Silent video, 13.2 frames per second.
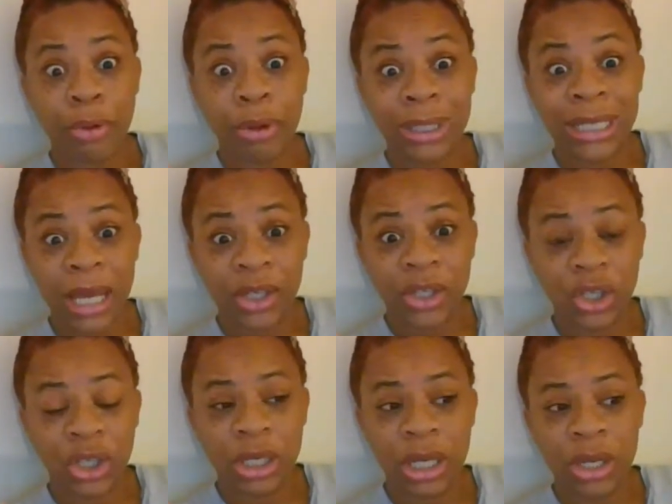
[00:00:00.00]

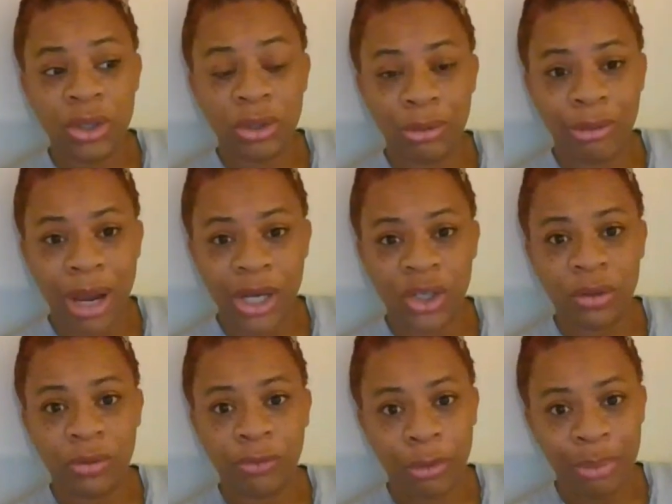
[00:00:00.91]
protection
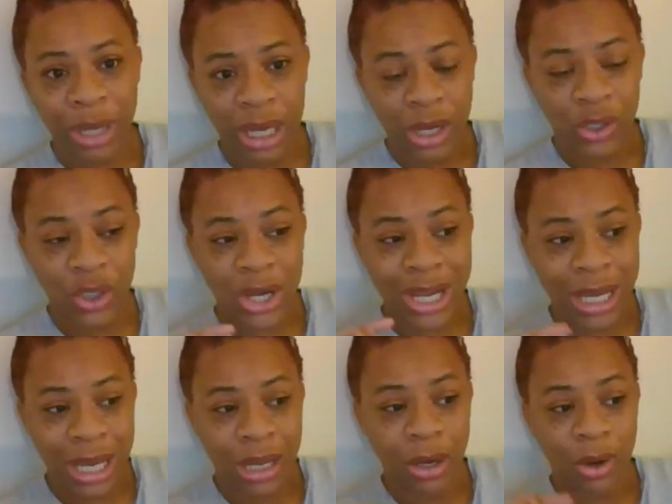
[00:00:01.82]
interaction for Paige.
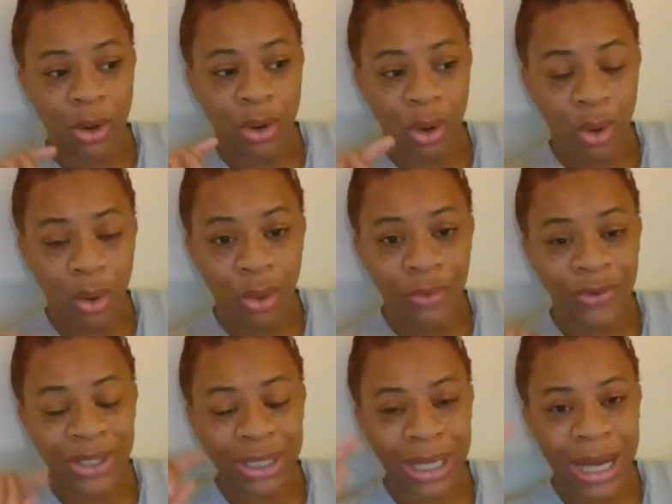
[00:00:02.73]
Again, go
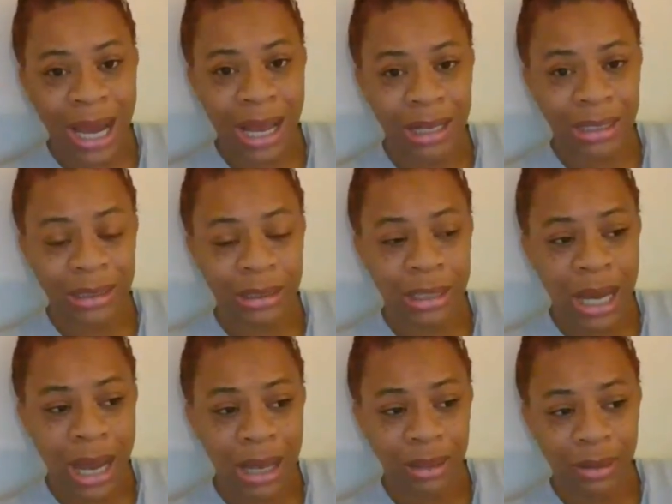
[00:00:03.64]
over to God
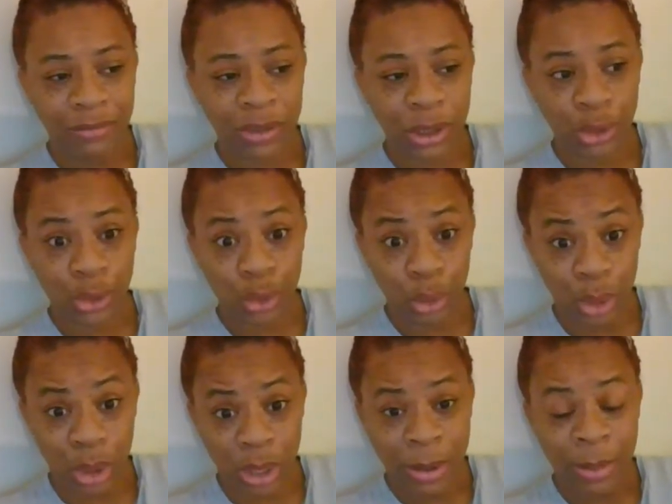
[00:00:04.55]
Loves
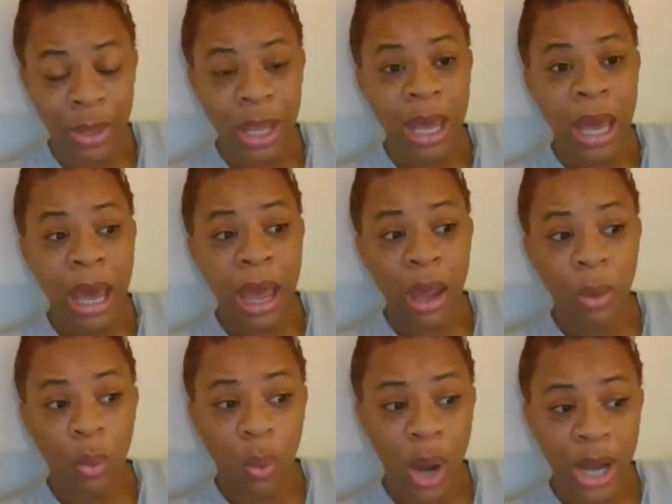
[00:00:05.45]
Couture
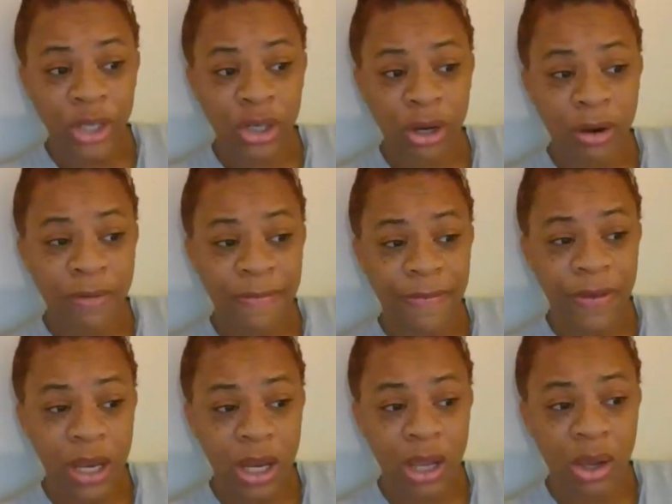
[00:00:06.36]
and watch her
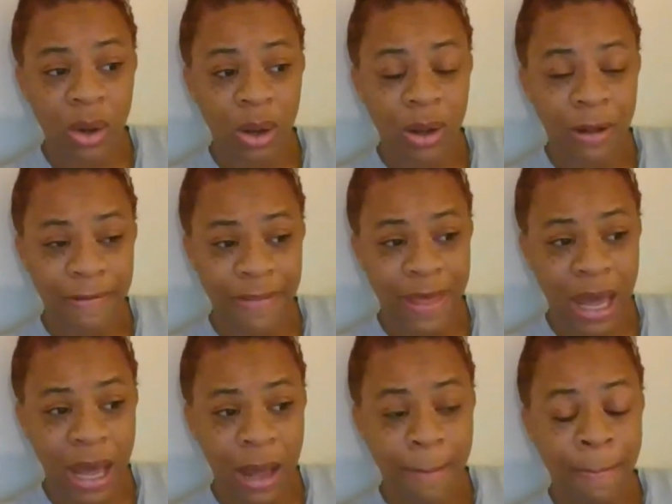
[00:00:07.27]
video on
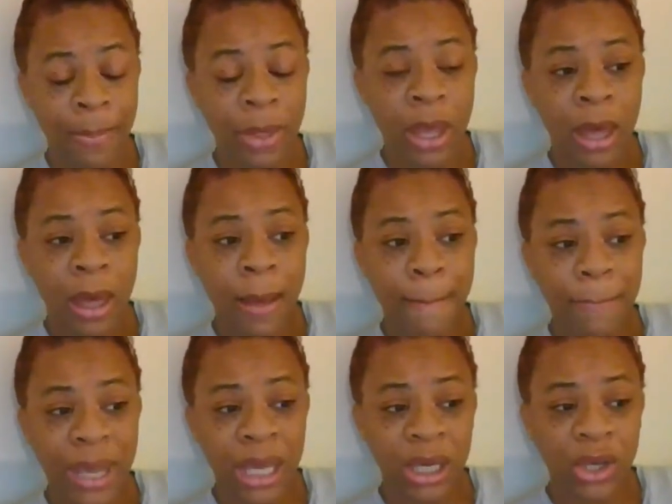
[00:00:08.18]
that.
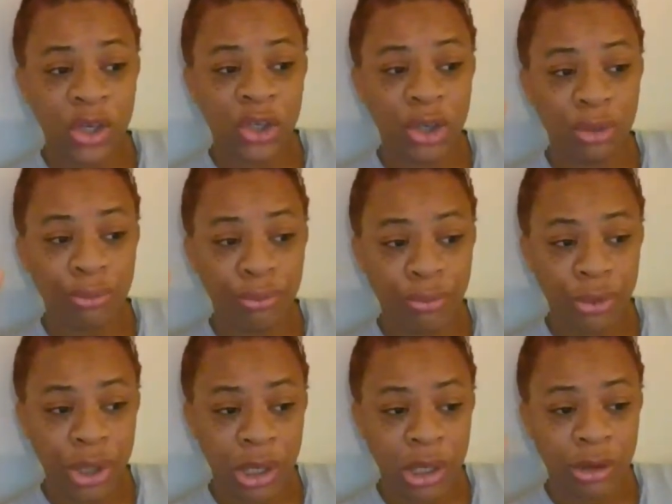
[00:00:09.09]
because she
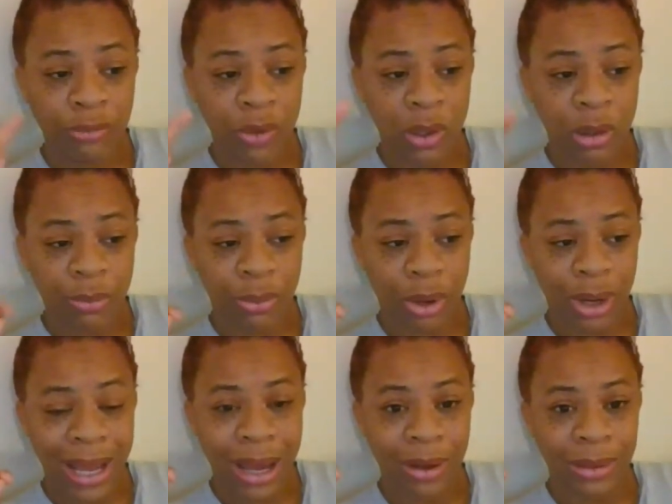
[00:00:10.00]
really, really
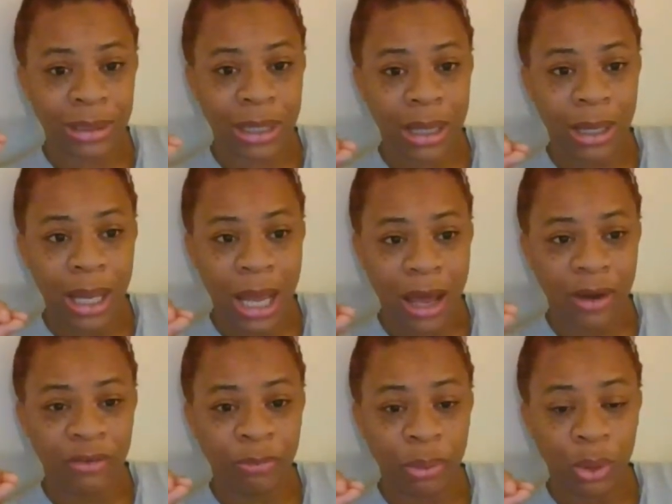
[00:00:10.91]
brought out a lot of